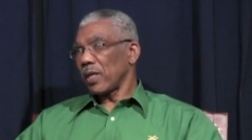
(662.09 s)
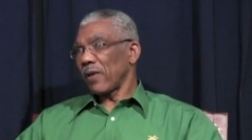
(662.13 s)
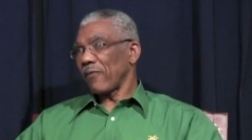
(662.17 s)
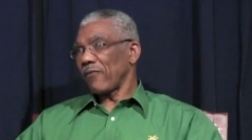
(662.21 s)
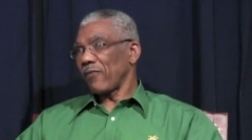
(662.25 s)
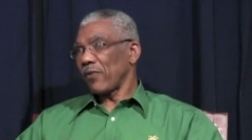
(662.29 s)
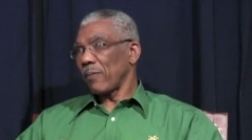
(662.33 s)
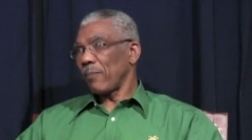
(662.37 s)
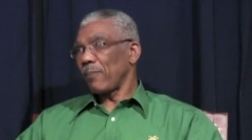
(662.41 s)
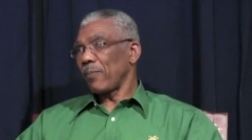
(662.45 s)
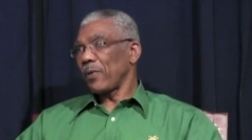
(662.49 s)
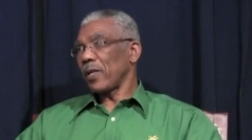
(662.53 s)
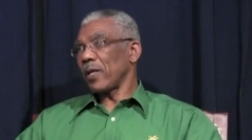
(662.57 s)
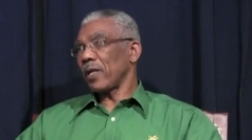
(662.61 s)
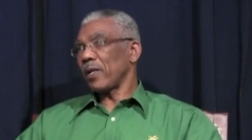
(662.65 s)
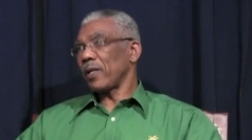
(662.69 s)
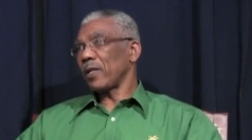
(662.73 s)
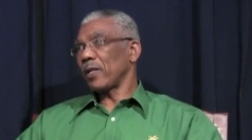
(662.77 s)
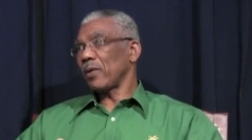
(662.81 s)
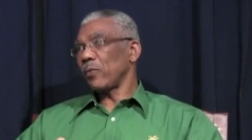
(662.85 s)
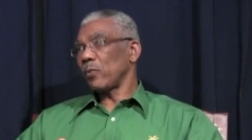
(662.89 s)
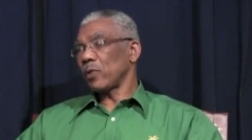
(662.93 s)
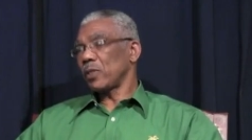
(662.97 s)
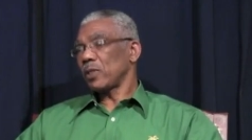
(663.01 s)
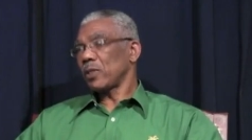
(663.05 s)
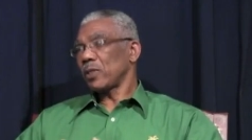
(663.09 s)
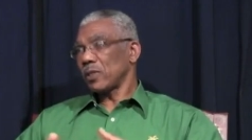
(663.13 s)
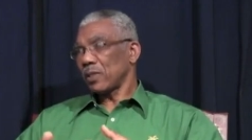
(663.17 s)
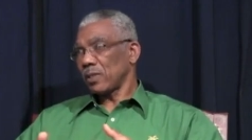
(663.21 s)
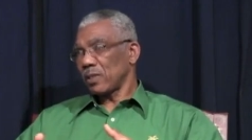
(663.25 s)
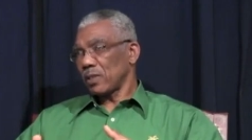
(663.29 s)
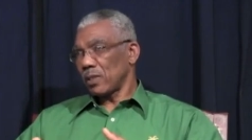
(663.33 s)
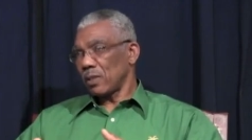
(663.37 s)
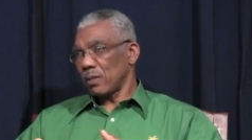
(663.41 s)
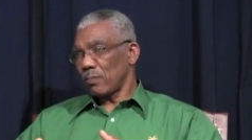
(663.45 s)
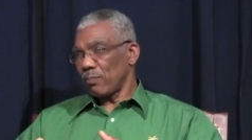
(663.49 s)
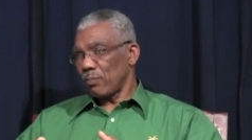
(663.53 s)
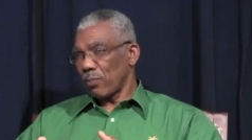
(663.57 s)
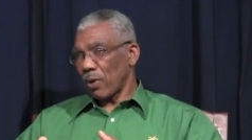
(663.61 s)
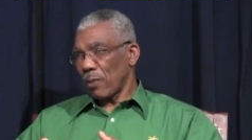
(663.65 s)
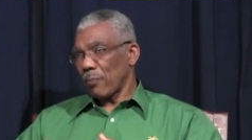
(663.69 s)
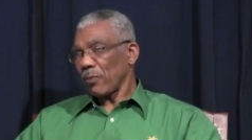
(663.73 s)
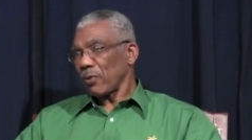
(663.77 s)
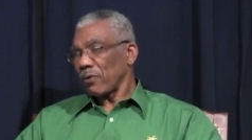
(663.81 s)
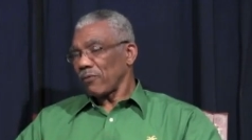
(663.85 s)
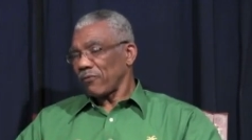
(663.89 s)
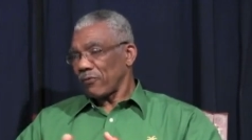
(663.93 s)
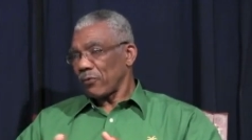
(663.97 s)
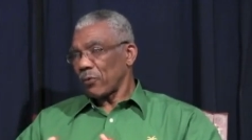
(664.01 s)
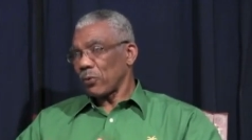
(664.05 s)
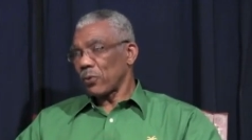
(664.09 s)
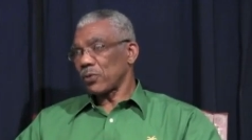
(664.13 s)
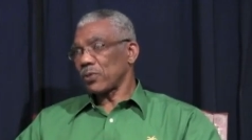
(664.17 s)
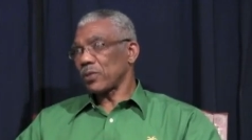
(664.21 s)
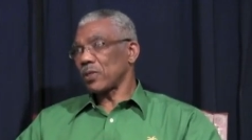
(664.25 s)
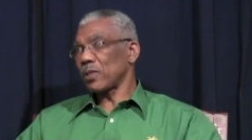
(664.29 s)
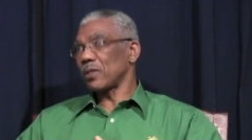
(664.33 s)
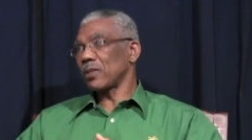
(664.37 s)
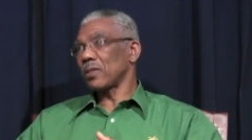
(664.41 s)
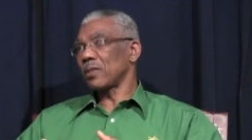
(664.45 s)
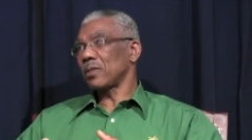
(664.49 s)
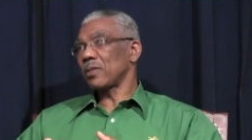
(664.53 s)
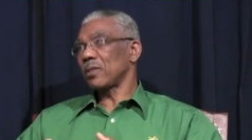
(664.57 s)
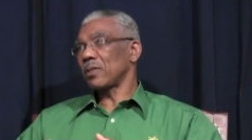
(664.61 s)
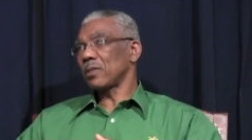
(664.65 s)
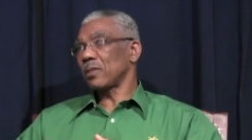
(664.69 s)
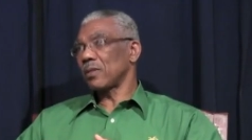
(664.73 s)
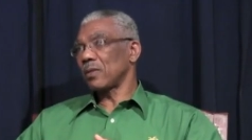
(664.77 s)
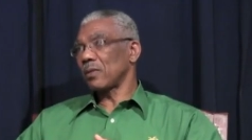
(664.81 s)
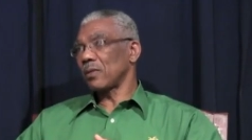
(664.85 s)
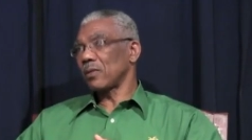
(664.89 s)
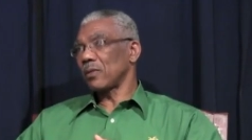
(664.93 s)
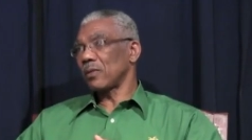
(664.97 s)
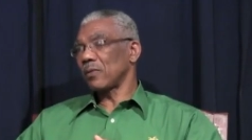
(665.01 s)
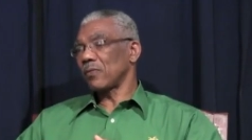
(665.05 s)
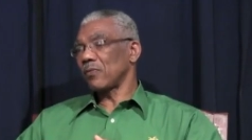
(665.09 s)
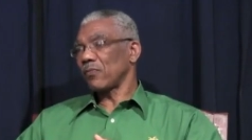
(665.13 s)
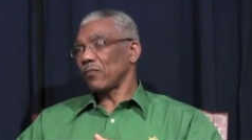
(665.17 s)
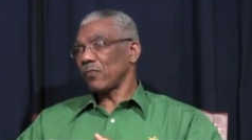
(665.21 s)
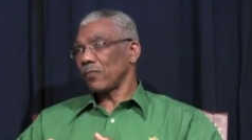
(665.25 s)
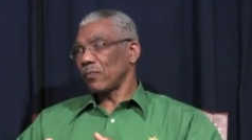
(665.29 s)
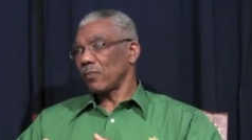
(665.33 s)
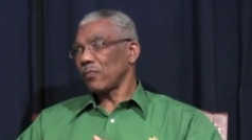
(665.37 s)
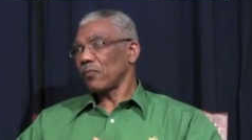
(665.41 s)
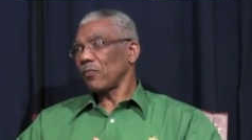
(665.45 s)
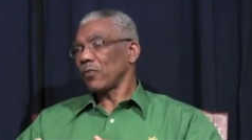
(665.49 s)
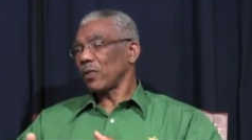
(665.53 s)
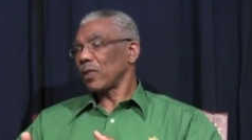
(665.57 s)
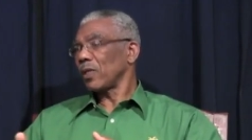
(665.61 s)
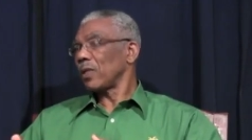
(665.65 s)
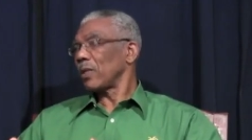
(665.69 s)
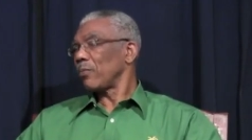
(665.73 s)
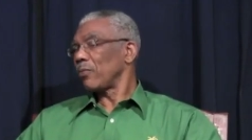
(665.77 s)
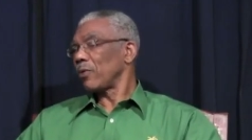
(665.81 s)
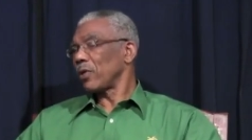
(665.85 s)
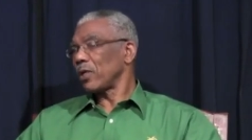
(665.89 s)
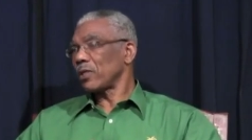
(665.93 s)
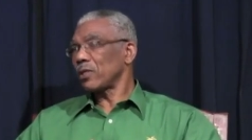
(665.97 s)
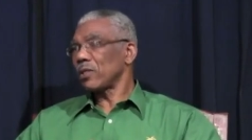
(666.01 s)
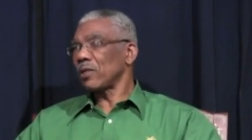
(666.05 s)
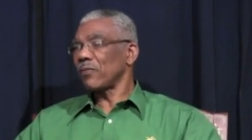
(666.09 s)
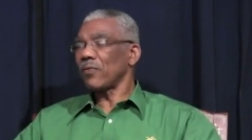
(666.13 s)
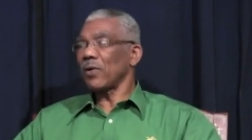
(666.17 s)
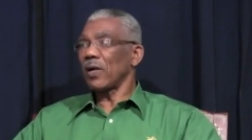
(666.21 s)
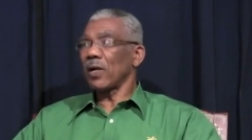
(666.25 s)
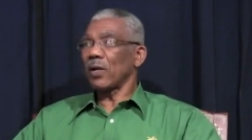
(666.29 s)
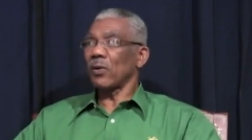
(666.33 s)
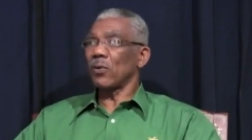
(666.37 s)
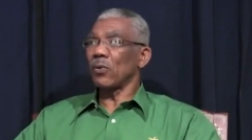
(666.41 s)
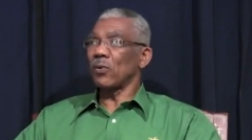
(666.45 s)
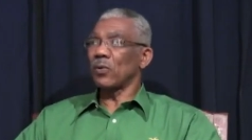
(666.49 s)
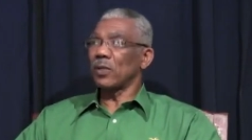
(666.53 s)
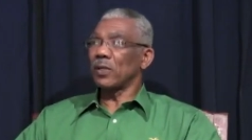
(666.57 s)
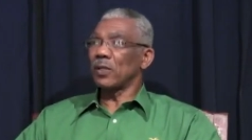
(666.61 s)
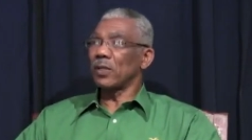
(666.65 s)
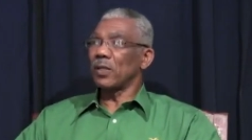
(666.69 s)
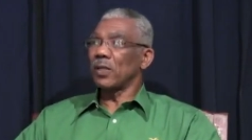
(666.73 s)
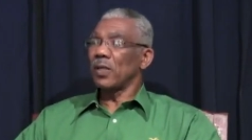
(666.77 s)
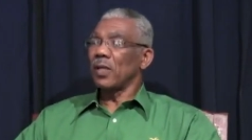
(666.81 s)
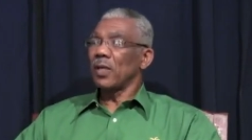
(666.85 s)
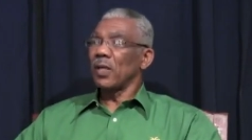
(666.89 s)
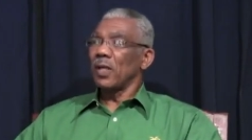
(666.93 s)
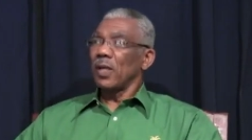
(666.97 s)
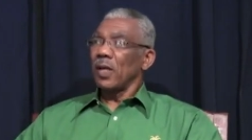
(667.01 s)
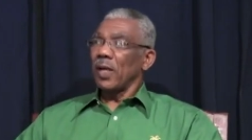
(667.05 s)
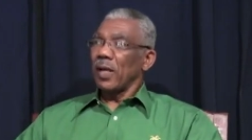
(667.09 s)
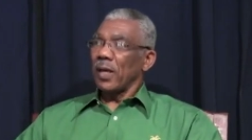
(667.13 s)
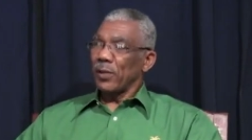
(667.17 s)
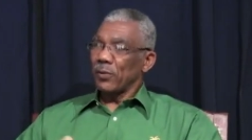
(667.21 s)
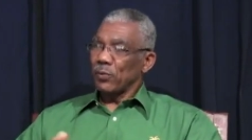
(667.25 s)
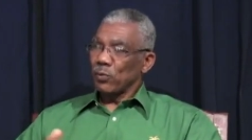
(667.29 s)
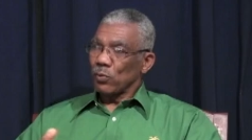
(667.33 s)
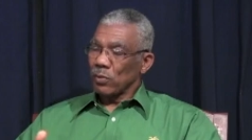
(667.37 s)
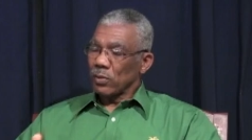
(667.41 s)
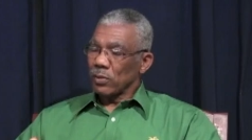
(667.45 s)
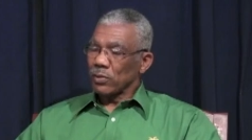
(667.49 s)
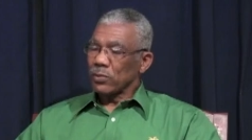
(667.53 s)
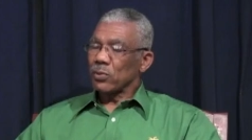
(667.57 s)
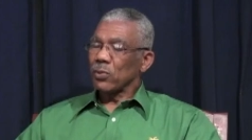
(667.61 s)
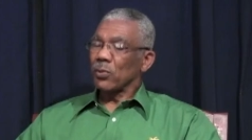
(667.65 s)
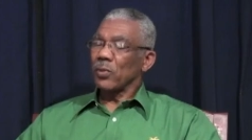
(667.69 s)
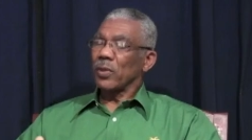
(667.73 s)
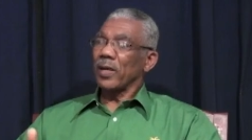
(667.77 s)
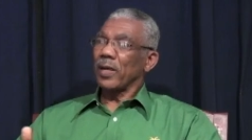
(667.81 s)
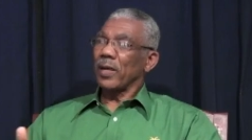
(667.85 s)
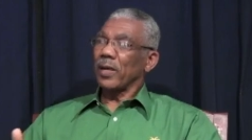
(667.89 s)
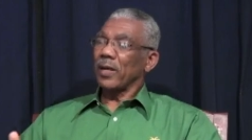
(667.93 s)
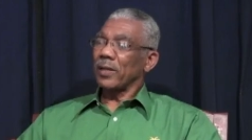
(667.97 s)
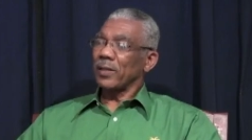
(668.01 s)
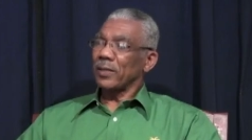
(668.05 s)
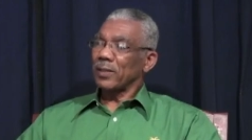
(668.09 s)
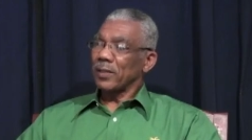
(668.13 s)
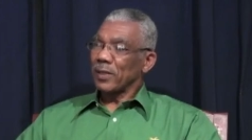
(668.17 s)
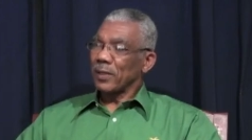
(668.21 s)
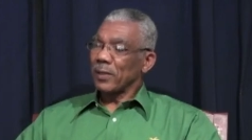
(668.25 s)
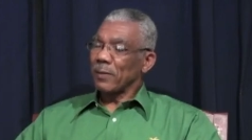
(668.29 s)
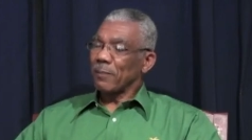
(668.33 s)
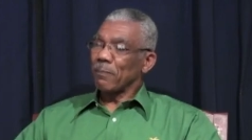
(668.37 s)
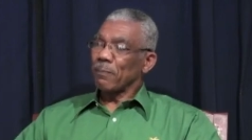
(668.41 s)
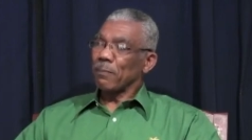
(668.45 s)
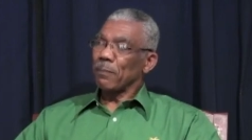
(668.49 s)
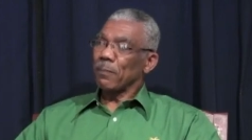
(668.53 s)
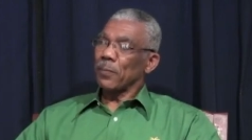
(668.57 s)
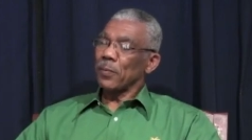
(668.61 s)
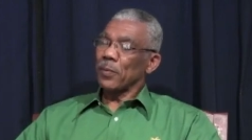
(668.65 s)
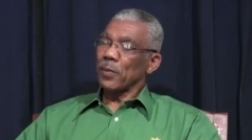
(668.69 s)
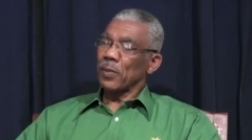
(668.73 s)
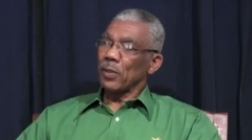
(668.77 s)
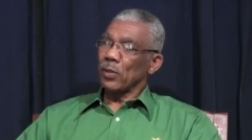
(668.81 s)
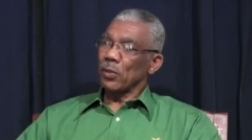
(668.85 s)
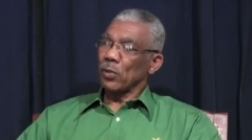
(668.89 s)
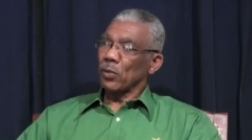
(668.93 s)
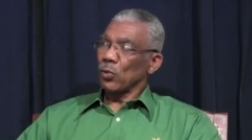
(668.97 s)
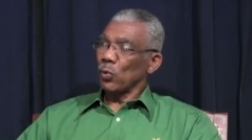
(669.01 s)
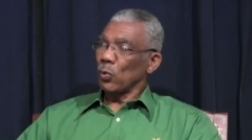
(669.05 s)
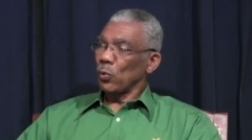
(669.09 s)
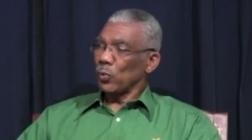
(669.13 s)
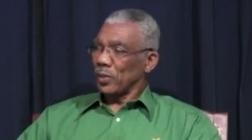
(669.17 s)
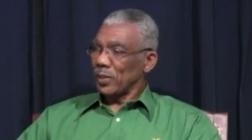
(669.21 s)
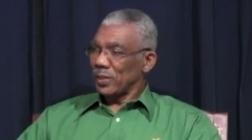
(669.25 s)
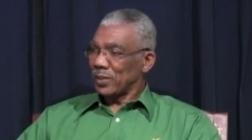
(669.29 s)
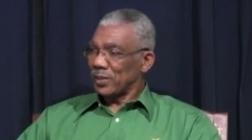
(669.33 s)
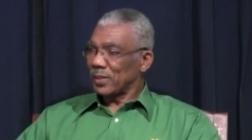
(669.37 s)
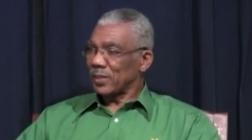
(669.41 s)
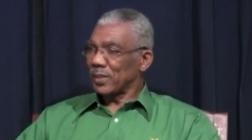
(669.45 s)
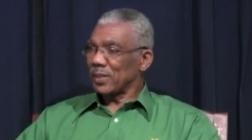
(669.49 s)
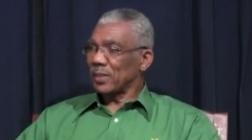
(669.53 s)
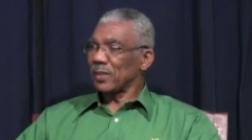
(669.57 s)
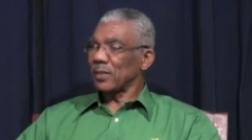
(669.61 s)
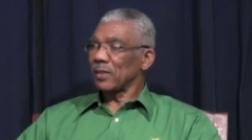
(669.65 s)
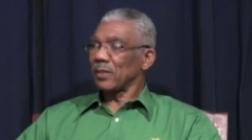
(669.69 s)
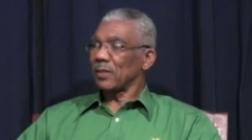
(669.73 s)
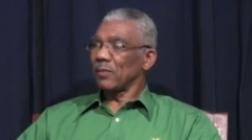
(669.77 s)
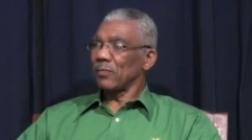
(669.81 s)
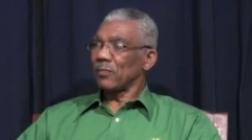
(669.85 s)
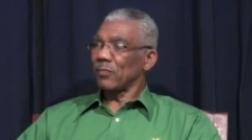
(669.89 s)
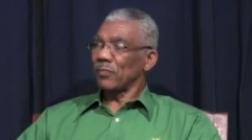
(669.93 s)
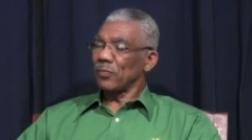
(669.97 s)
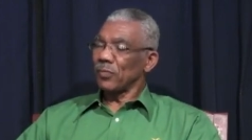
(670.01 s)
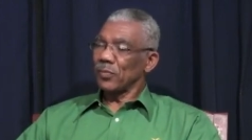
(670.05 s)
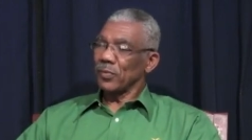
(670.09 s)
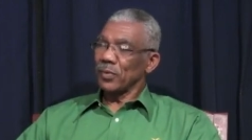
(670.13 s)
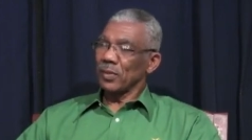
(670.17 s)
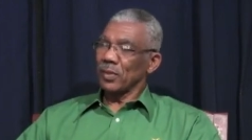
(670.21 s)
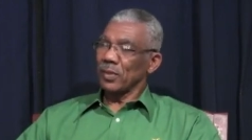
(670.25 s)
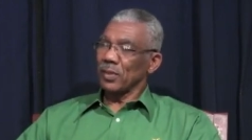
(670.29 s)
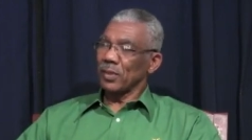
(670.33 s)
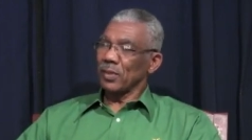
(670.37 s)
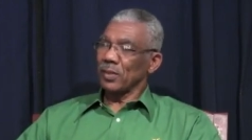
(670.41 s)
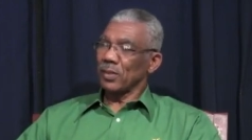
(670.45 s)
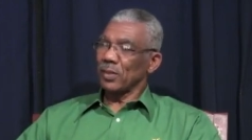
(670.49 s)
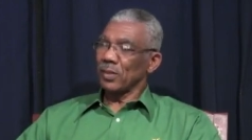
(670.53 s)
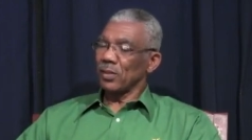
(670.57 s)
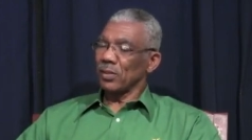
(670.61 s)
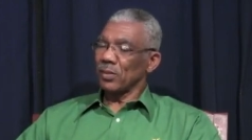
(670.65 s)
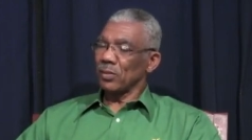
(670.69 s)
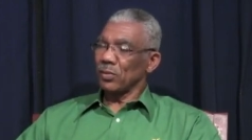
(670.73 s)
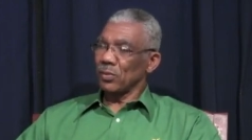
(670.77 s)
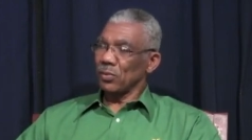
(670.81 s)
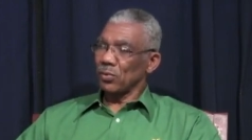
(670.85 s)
FAPLA, which is the Popular Forces uh, for the Liberation of Angola, and you also had um, UNITA, the